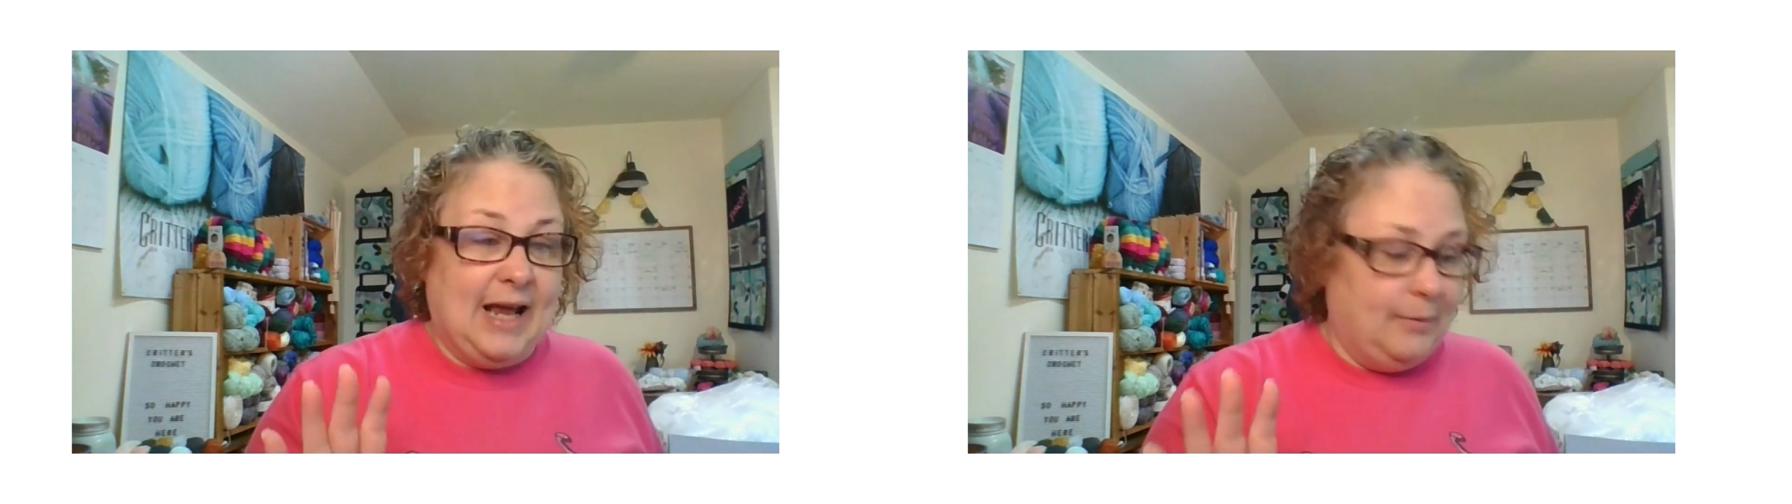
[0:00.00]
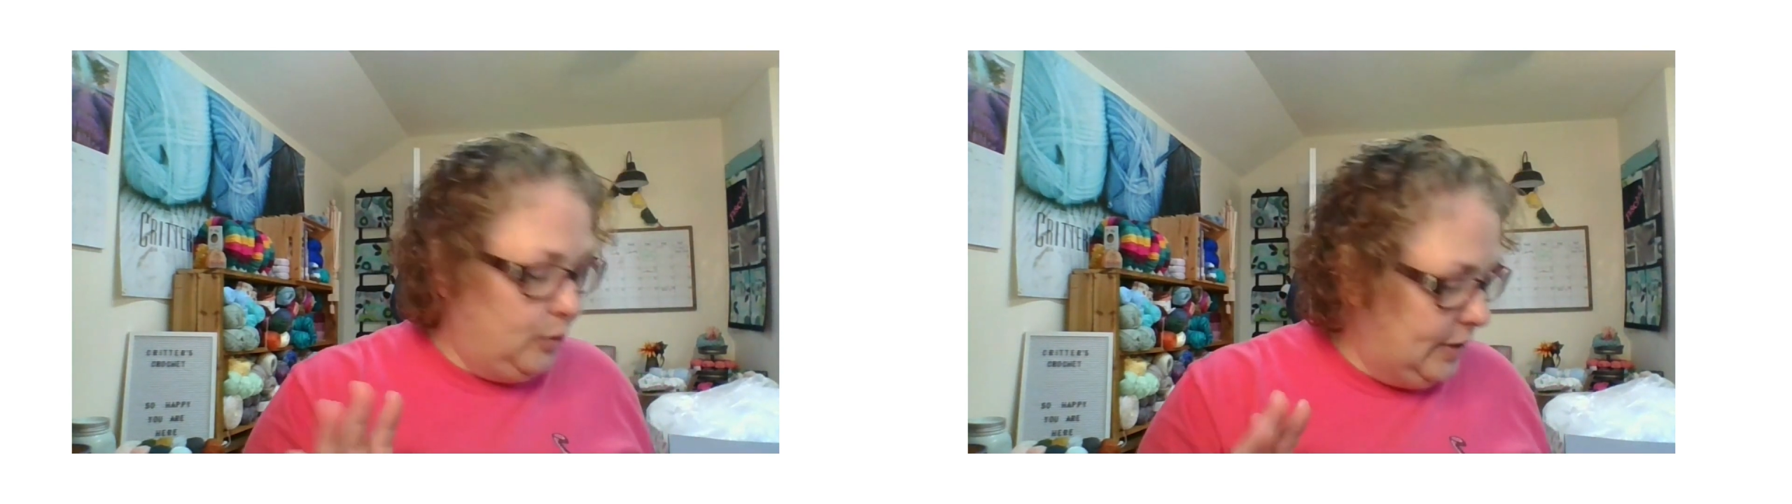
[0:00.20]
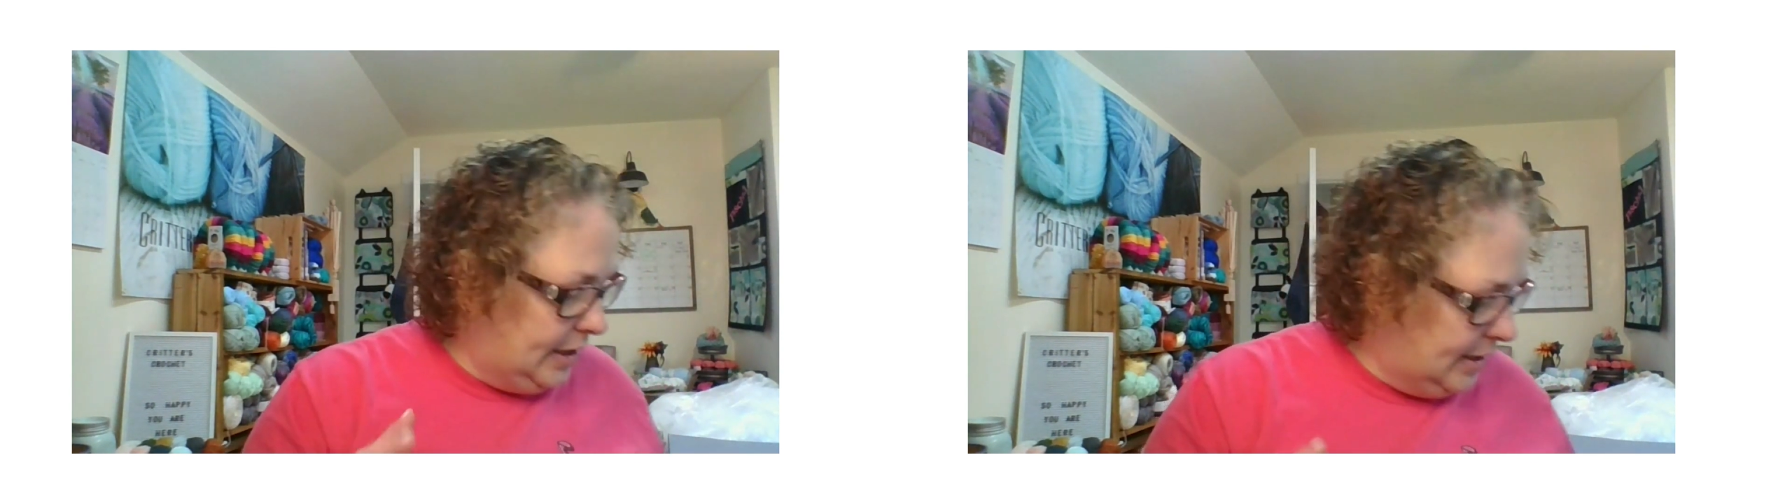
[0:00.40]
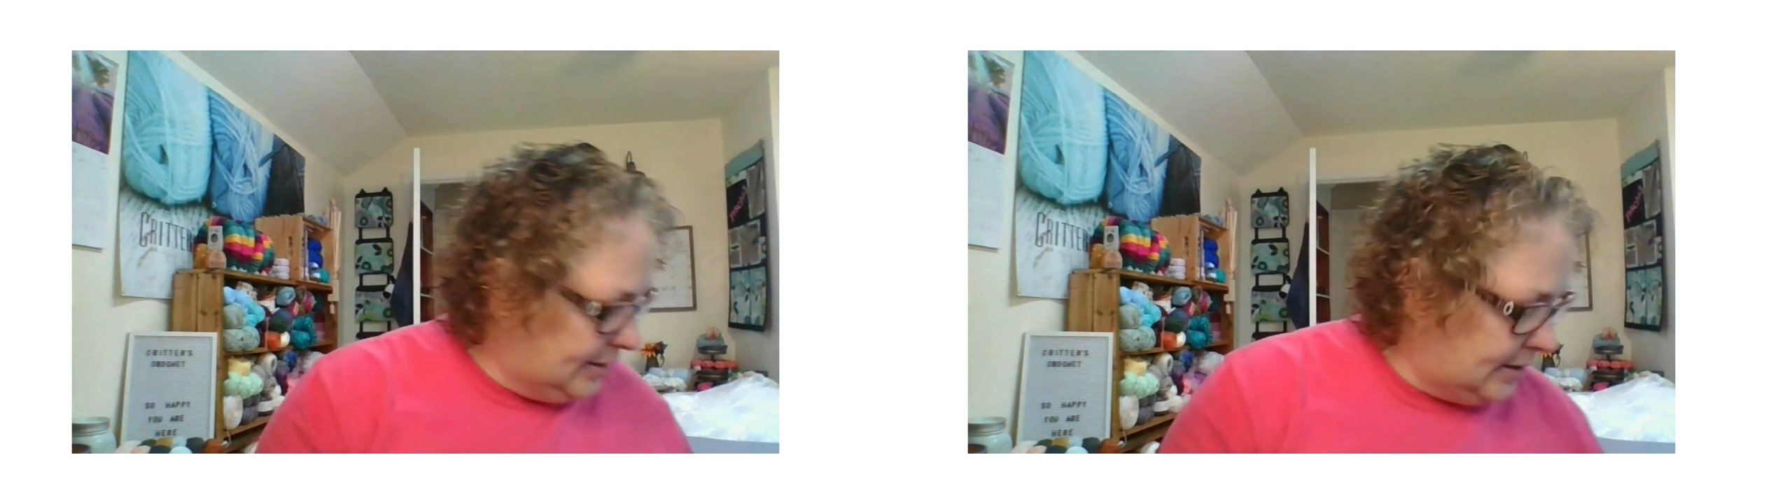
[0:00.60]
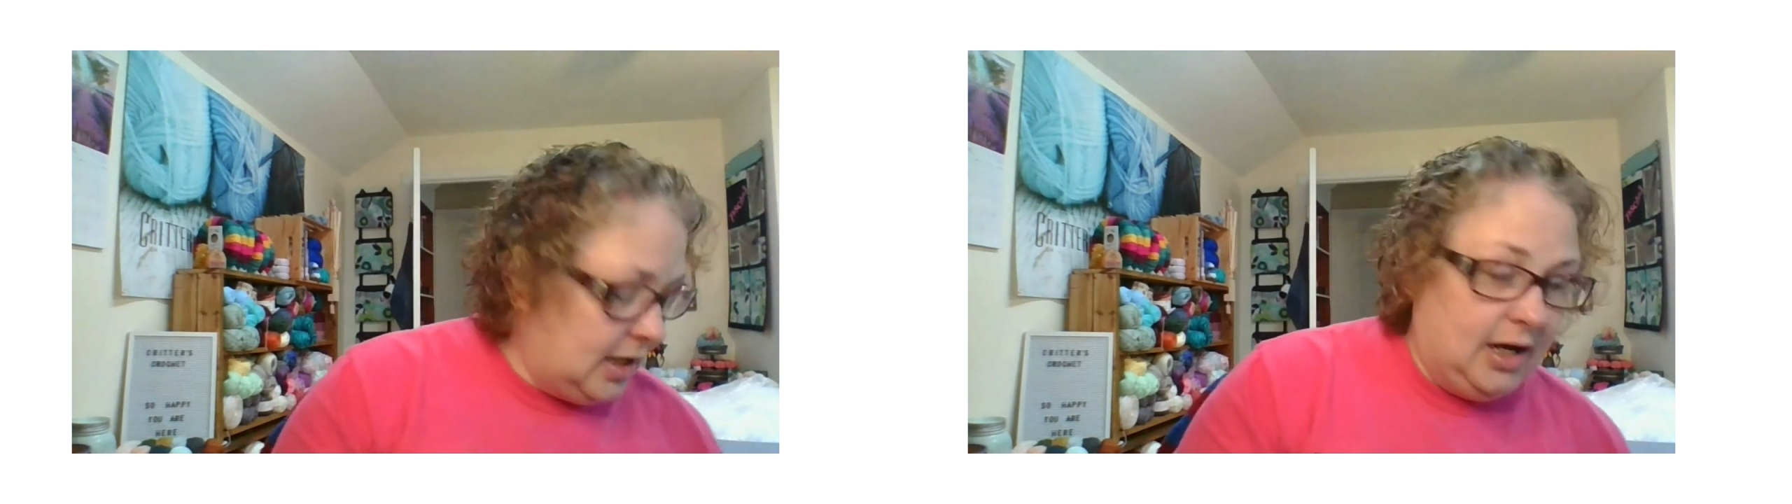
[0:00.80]
Amoreena
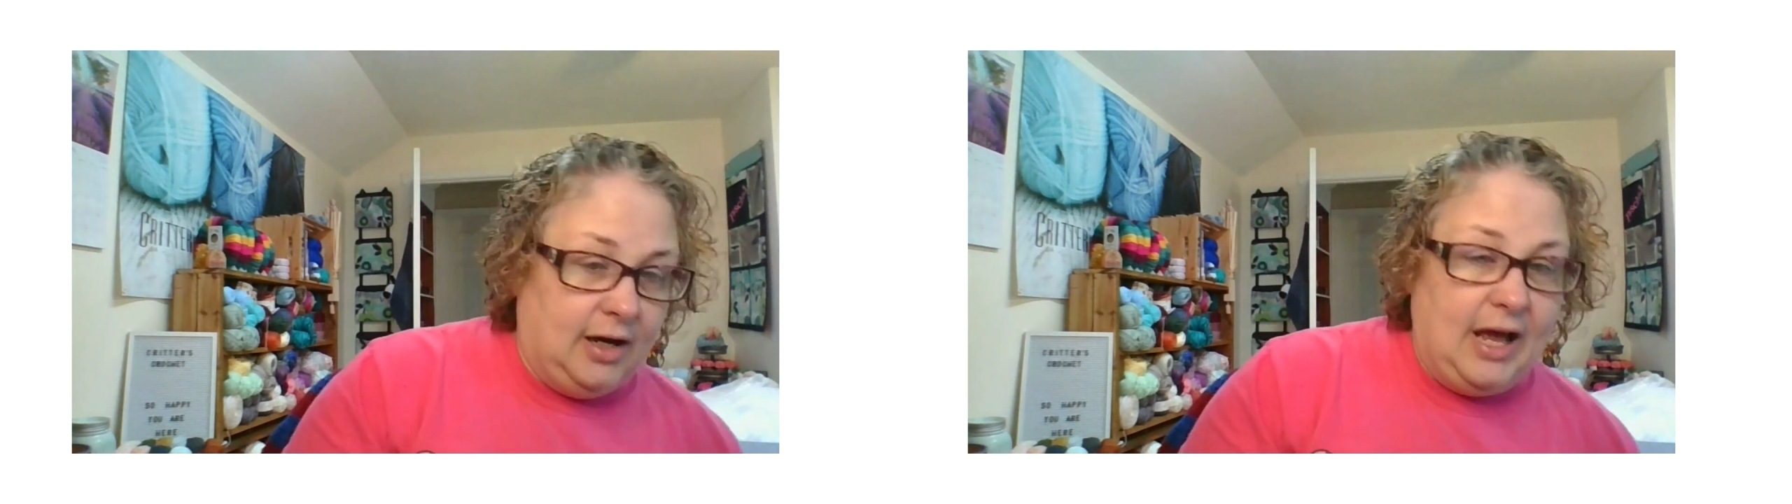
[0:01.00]
uh,